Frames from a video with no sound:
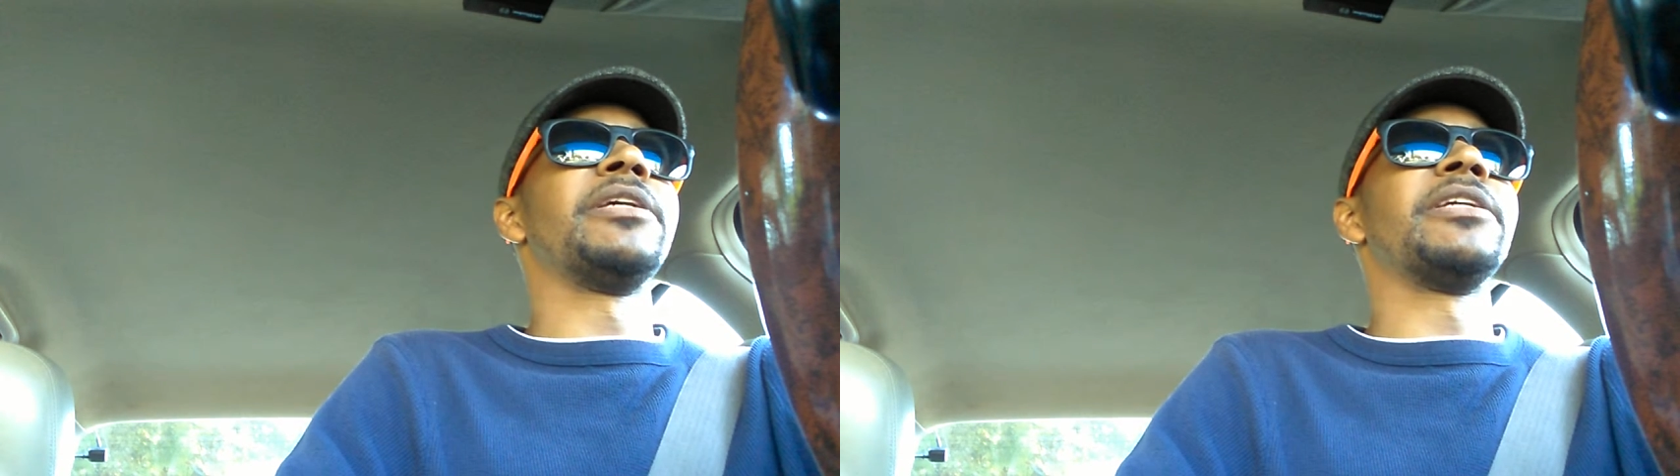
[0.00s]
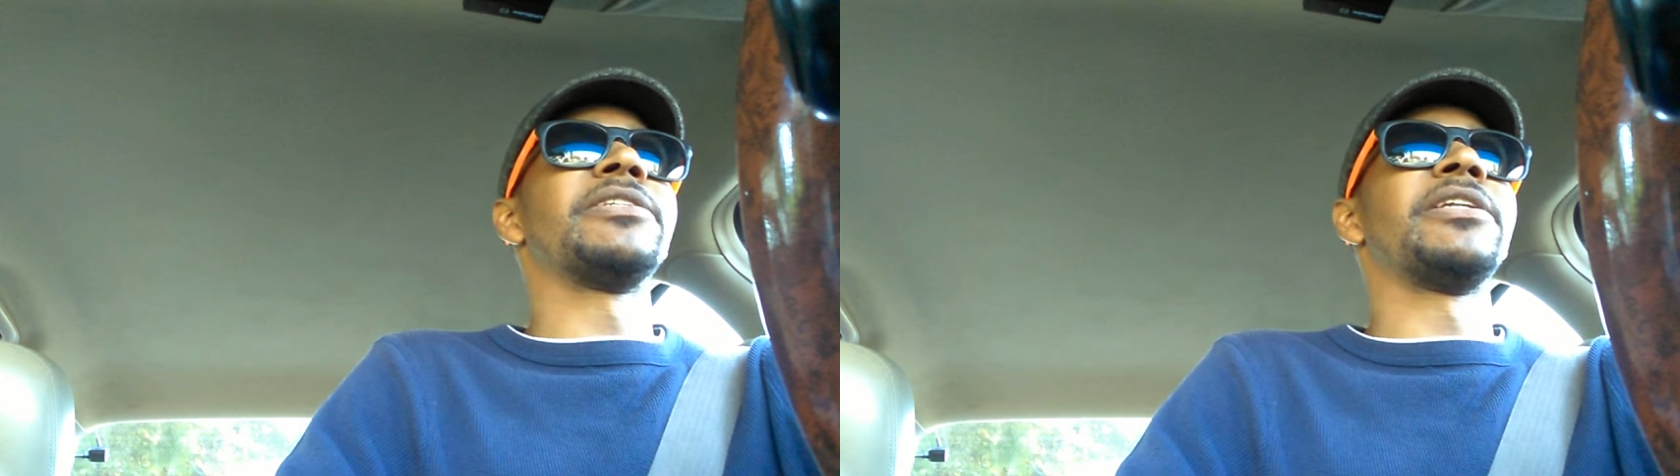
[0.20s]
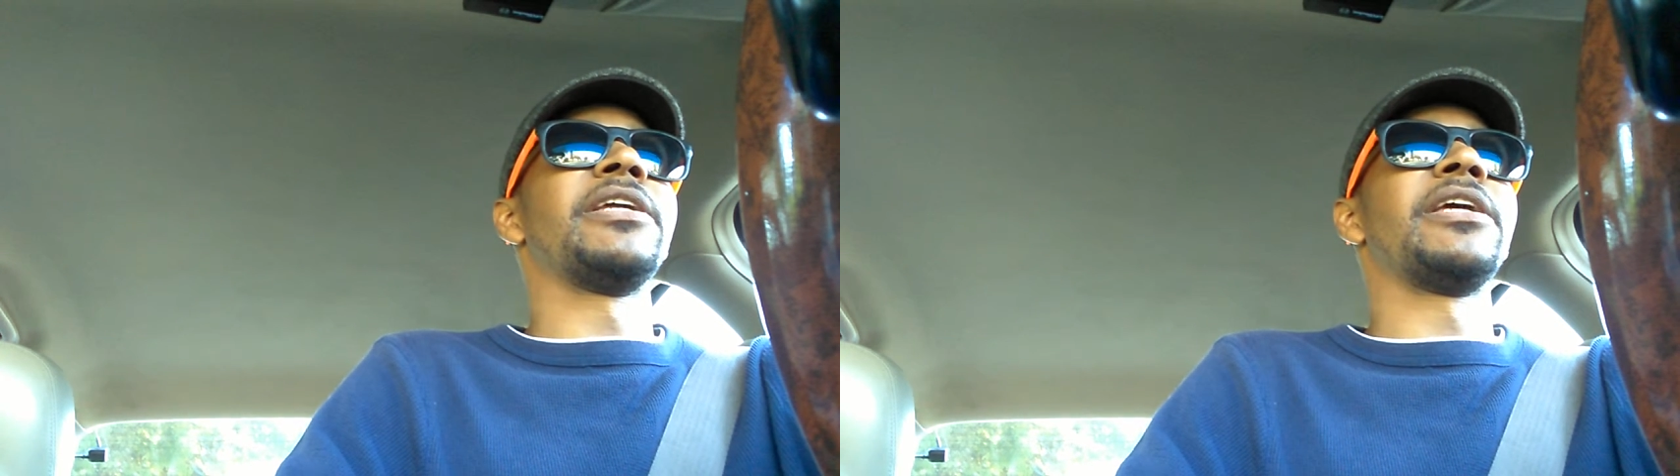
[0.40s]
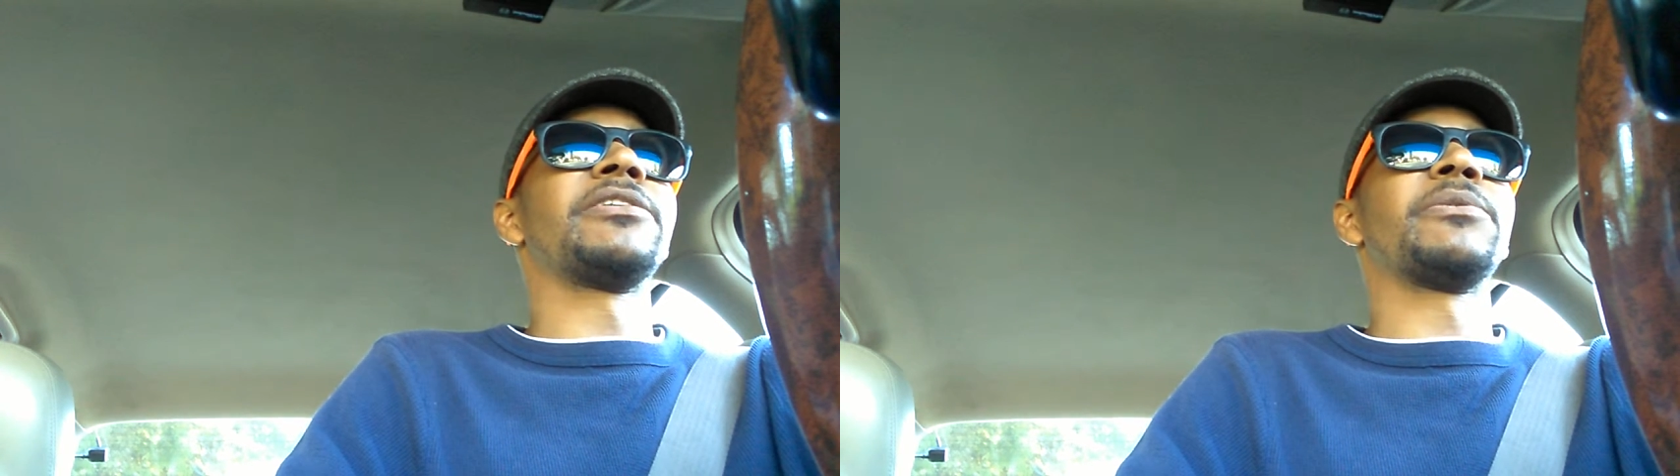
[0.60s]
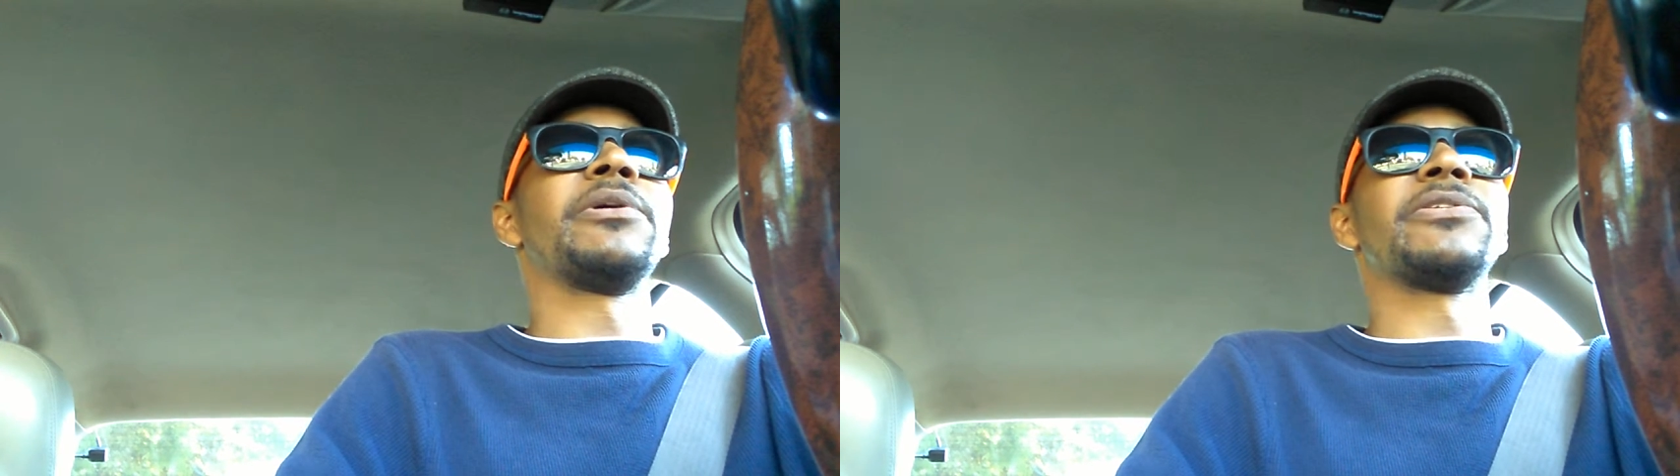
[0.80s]
gets into that
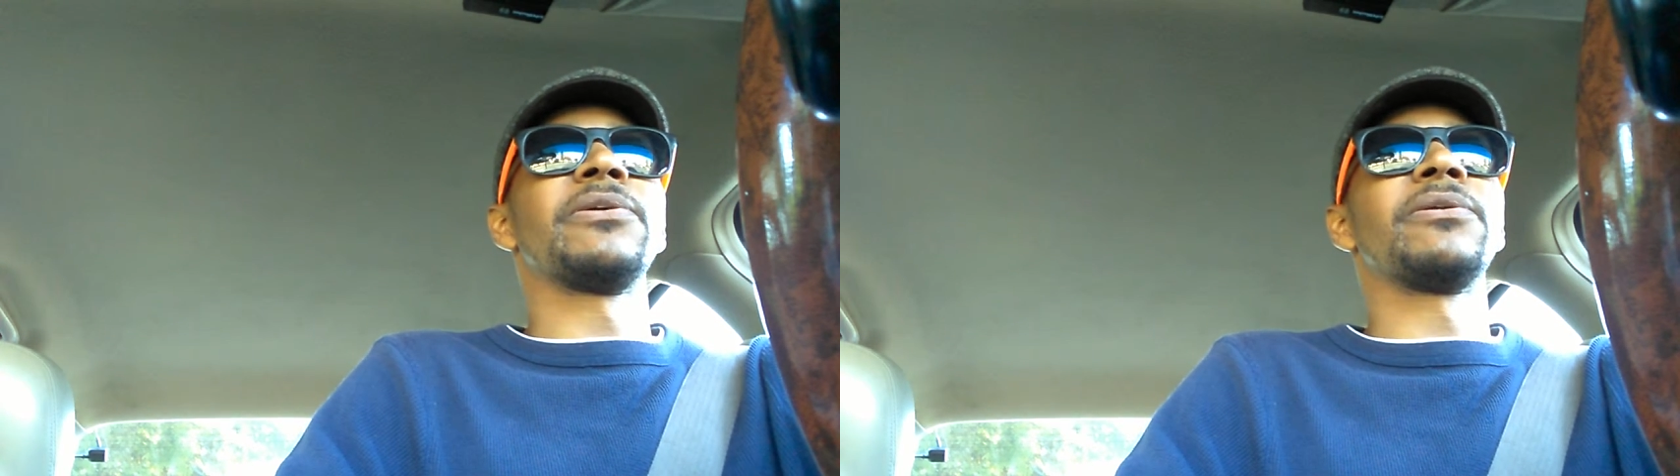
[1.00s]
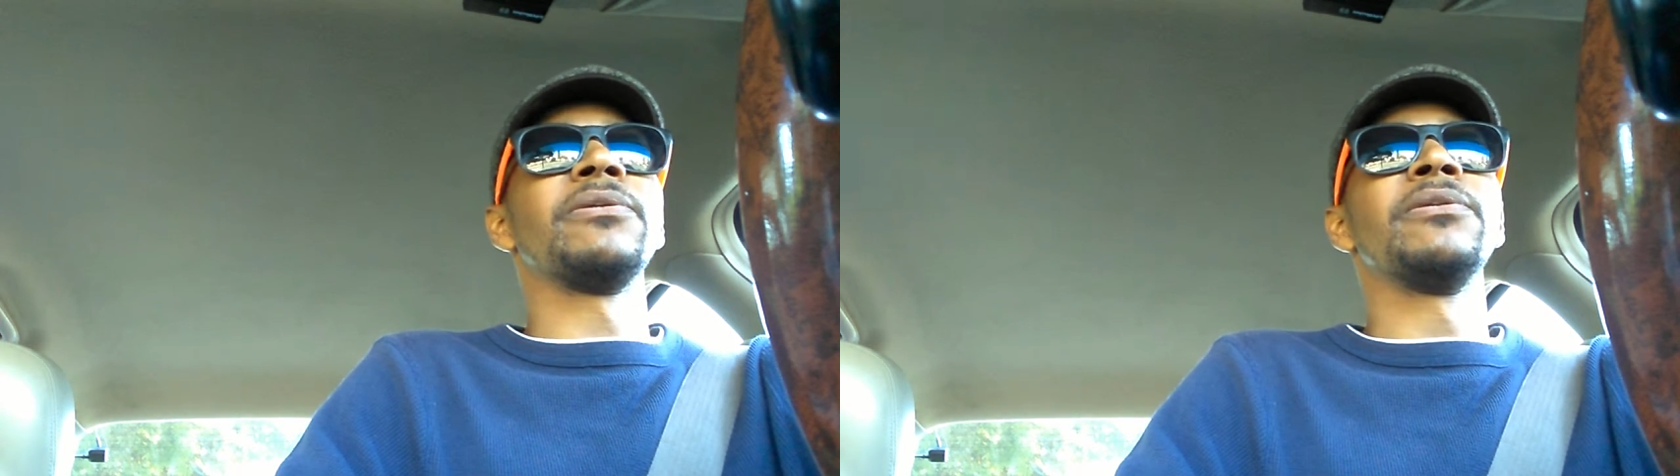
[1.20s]
squared circle.